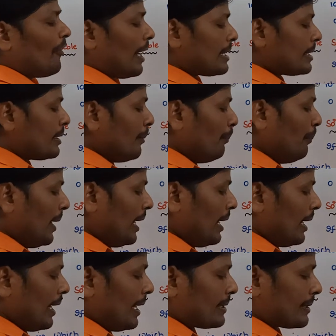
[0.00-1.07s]
first
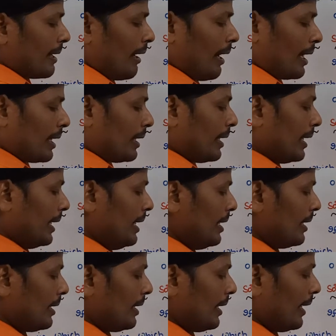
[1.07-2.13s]
B is
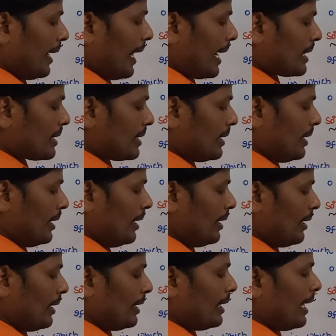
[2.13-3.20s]
occurred. Next, A
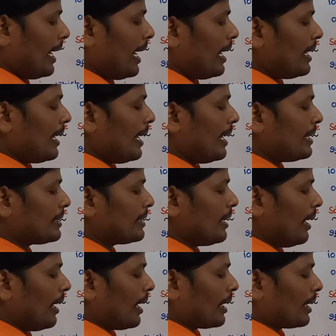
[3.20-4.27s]

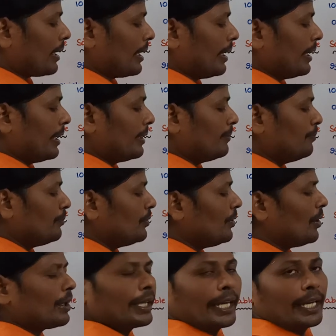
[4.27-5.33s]
is occurred.
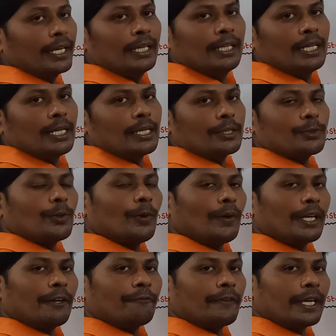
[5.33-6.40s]
Okay,
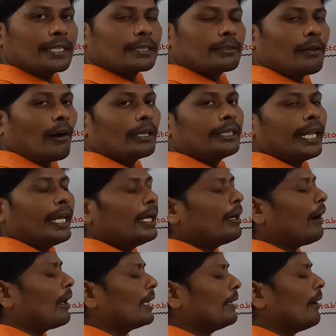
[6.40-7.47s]
so if a
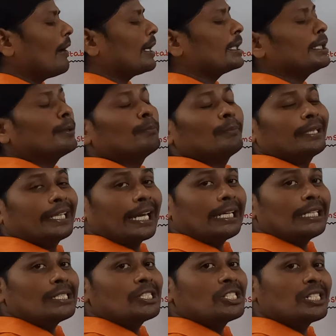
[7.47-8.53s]
sorting algorithm
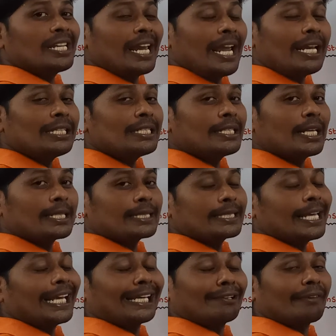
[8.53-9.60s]
can change the
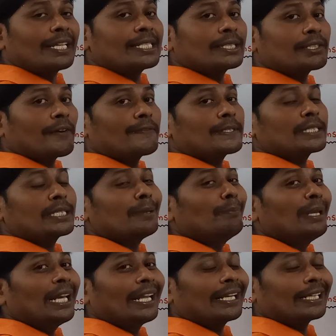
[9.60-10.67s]
sequence of
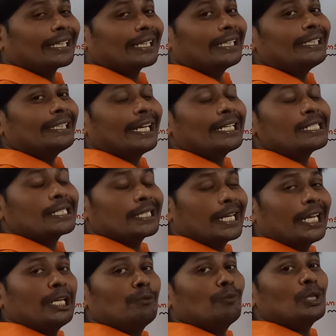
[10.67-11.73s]
similar contents
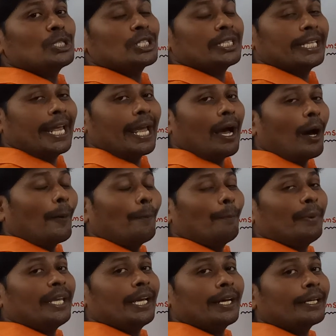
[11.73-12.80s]
in which they
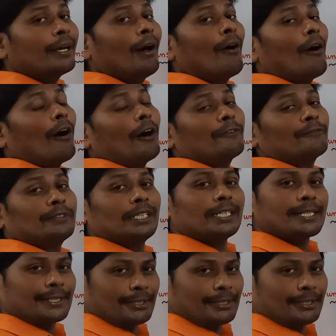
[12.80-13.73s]
appear after